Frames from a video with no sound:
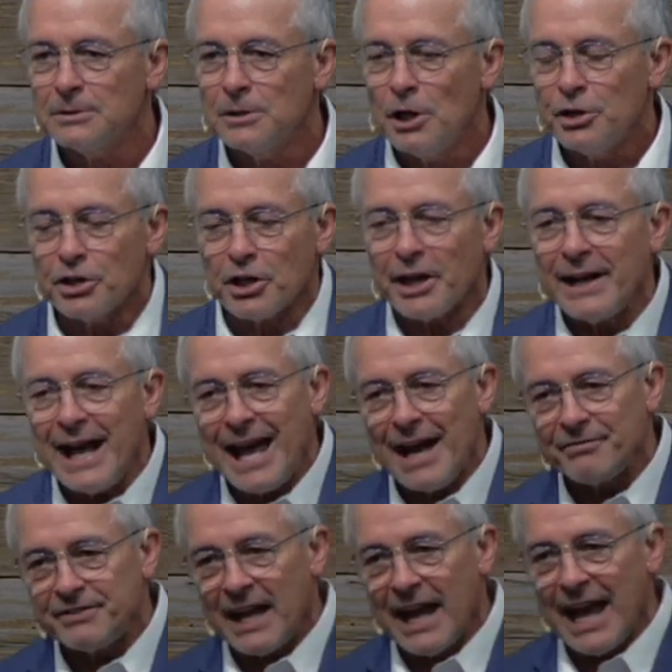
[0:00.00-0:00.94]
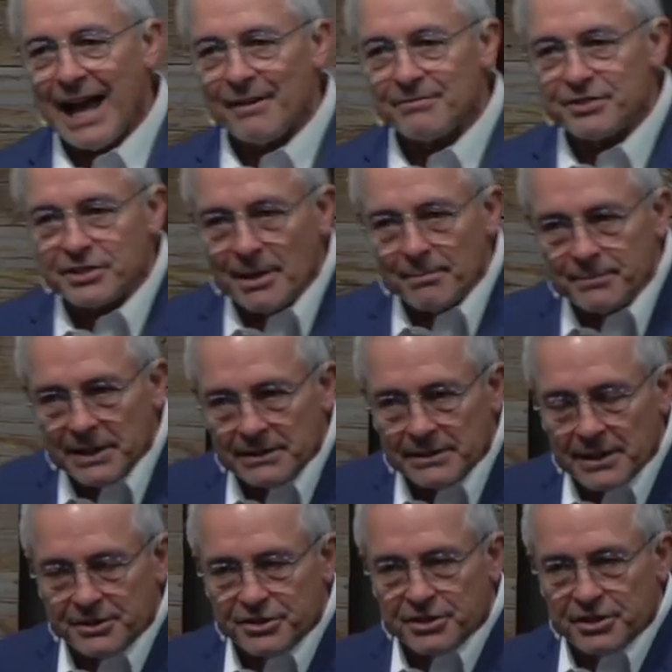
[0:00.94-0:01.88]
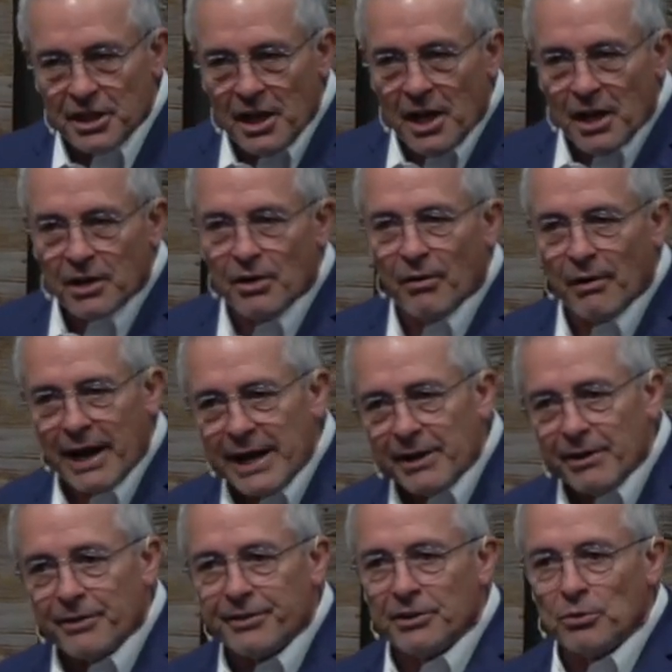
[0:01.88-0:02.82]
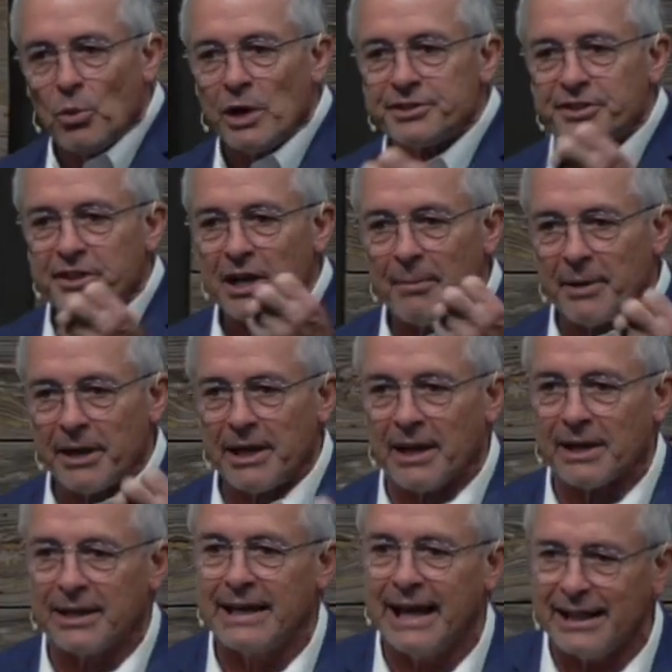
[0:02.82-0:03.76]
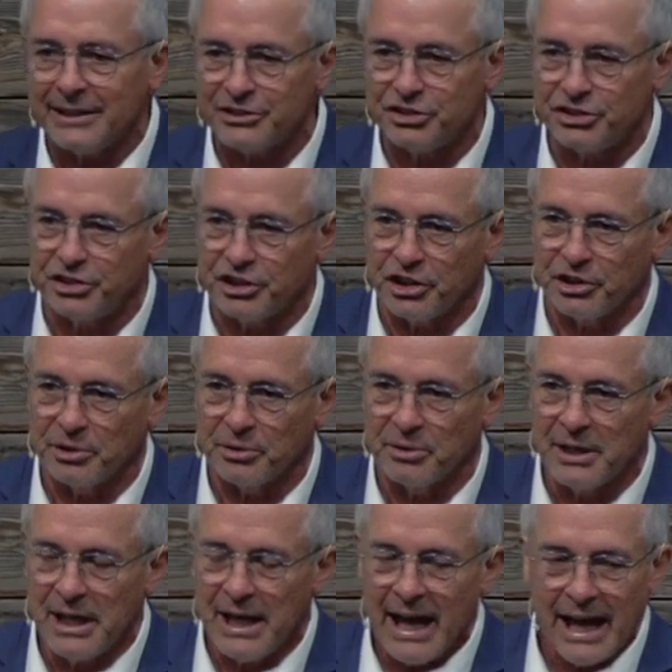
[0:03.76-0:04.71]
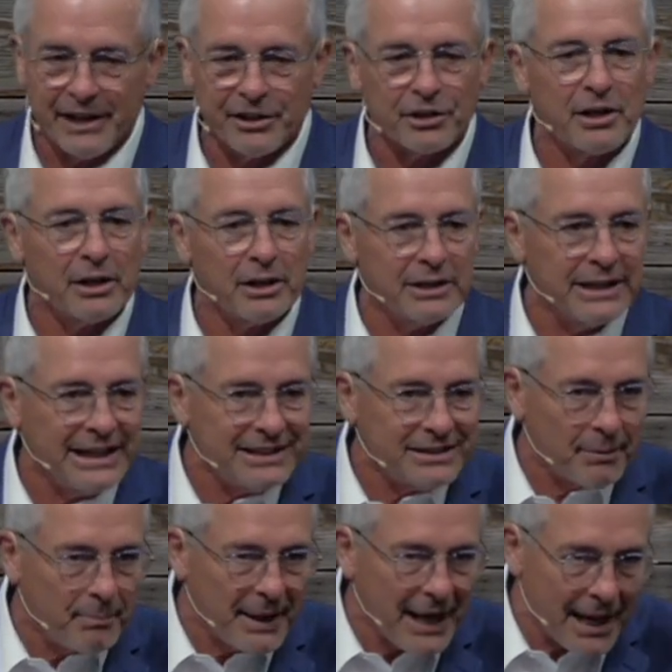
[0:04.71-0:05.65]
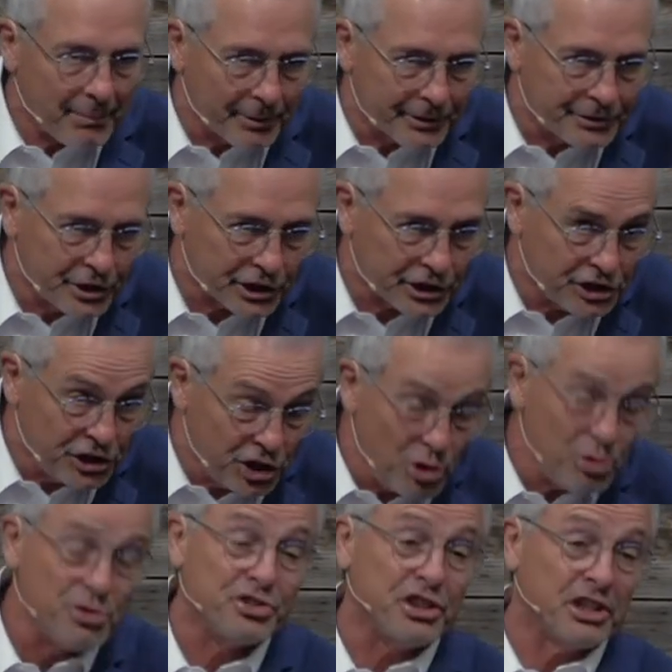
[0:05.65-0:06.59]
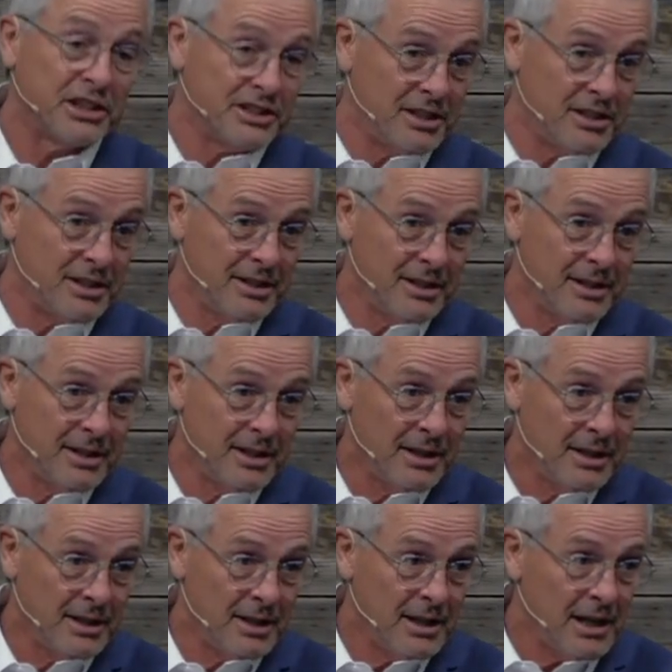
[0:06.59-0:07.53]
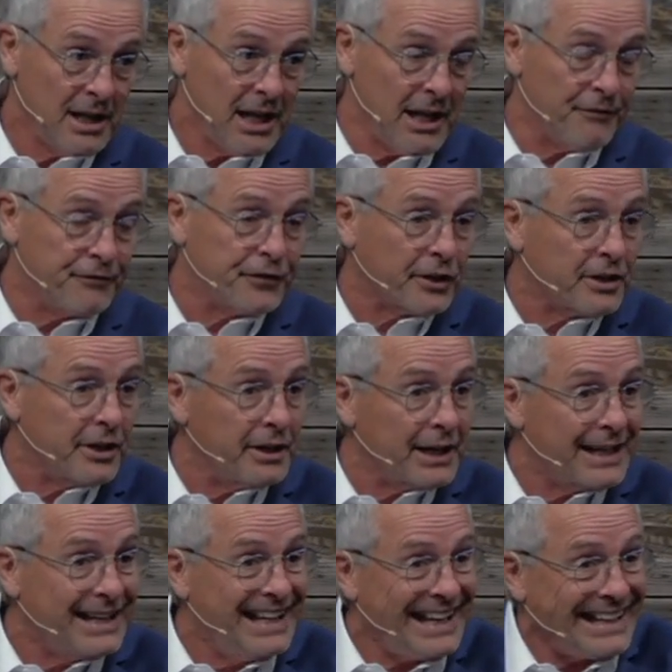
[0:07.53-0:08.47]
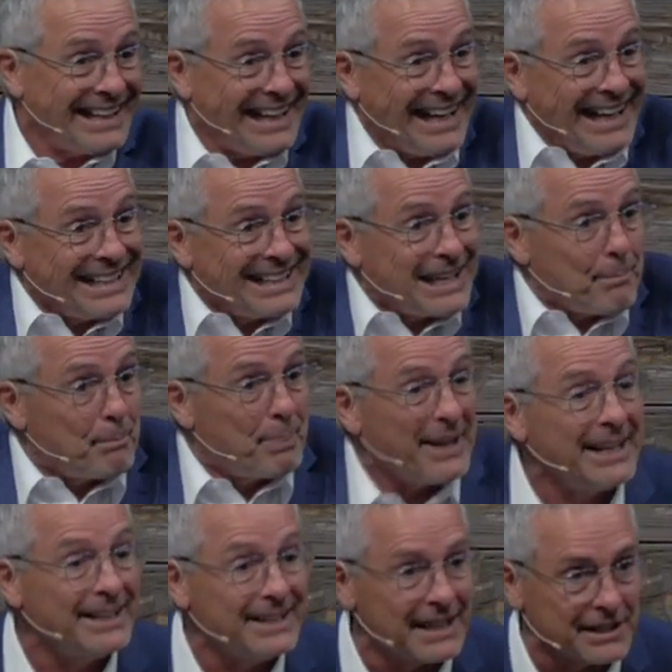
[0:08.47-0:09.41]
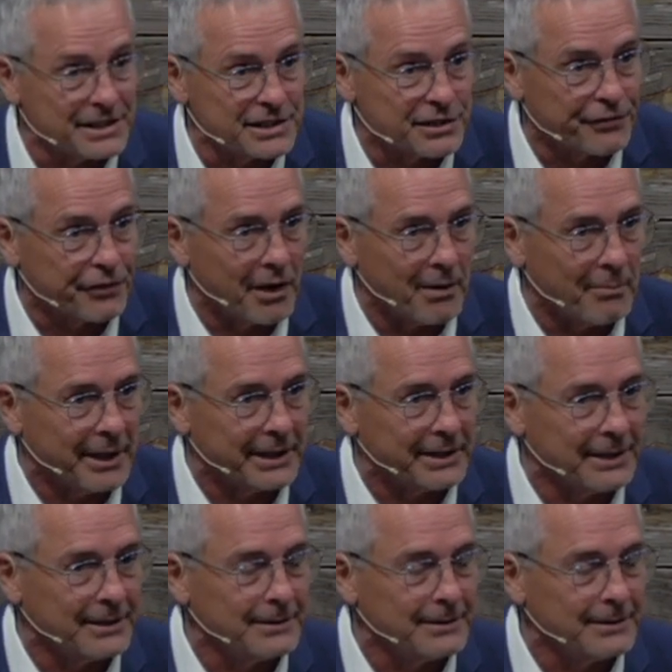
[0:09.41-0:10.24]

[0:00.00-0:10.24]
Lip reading: You're going to have something that's greater than what's coming against you, and you're going to need to be able to use it if you're going to get independence from it.